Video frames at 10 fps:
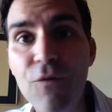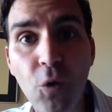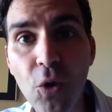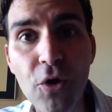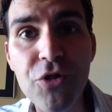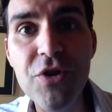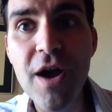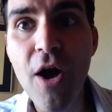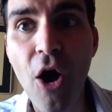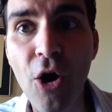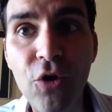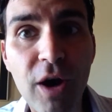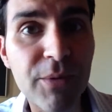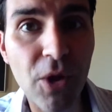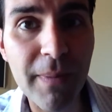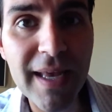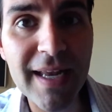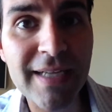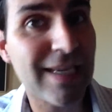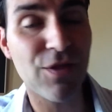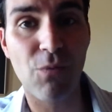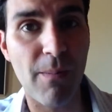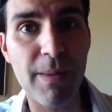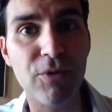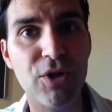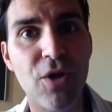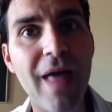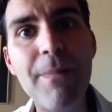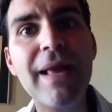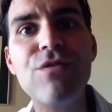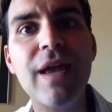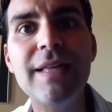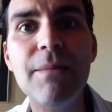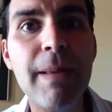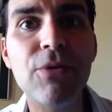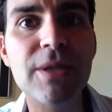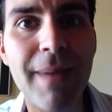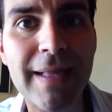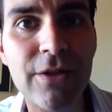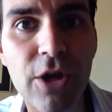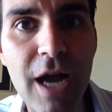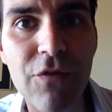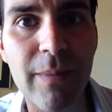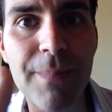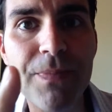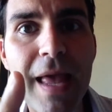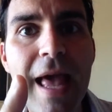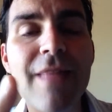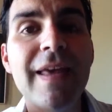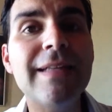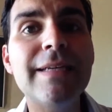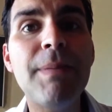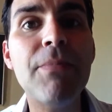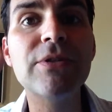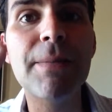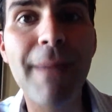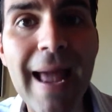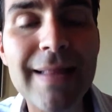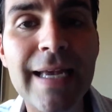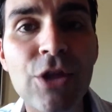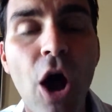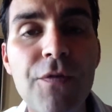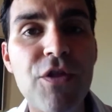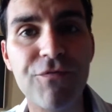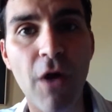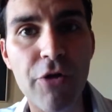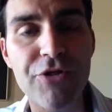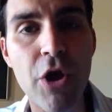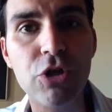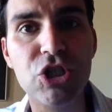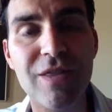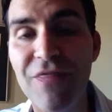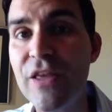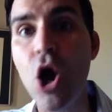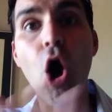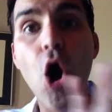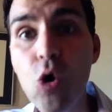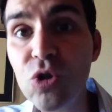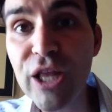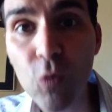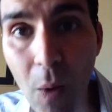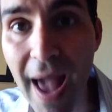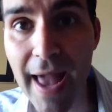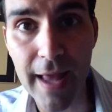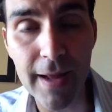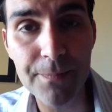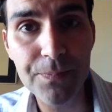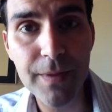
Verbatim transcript: of course, our criminal media doesn't want people to know that because they need people dependent on government. They need people dependent on this false notion that the only way